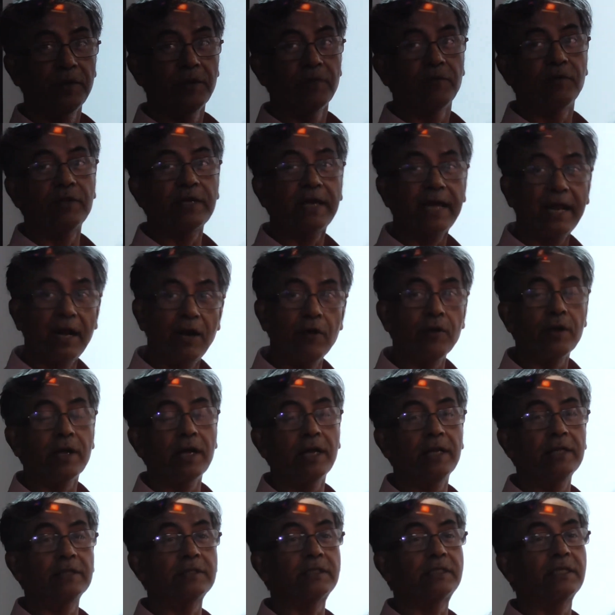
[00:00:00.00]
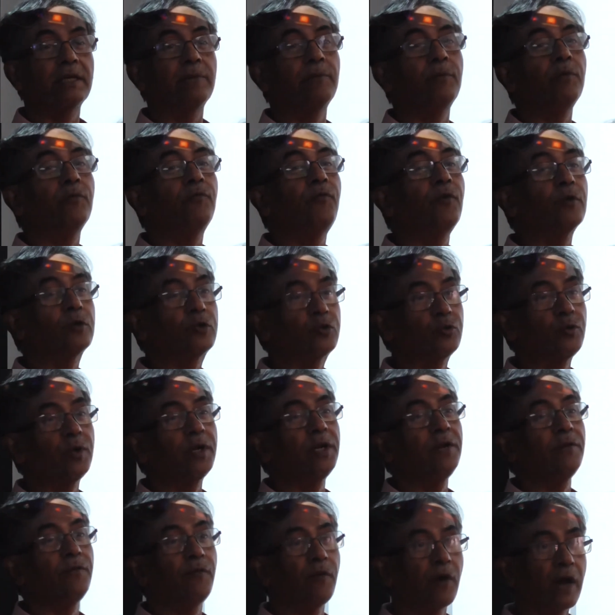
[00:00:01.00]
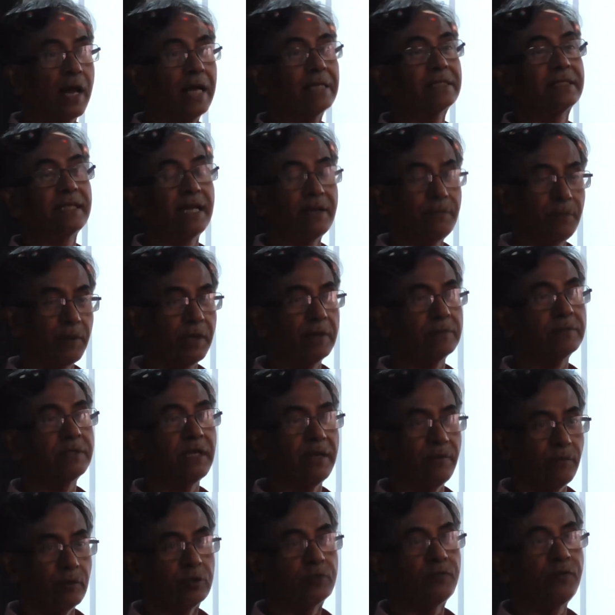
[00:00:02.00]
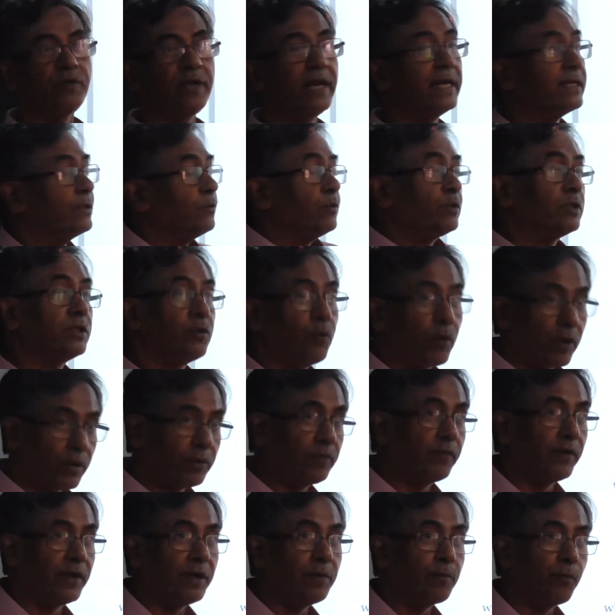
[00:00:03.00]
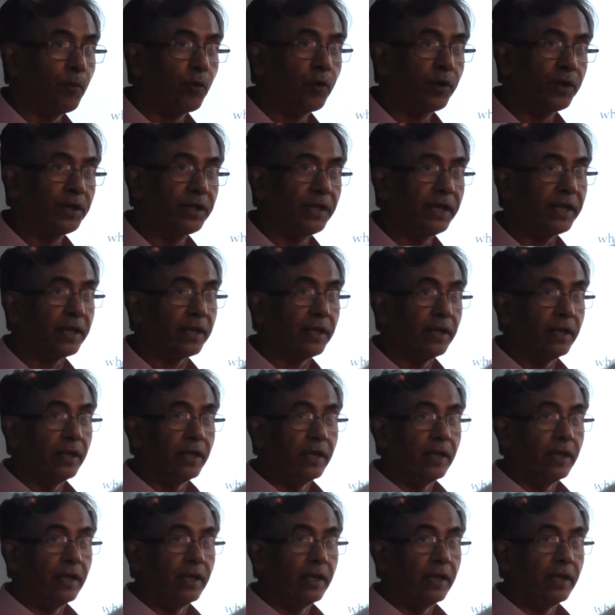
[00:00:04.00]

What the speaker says: For the canonical ensemble, fortunately for us, that becomes the Helmholtz free energy, which is one of the very important things.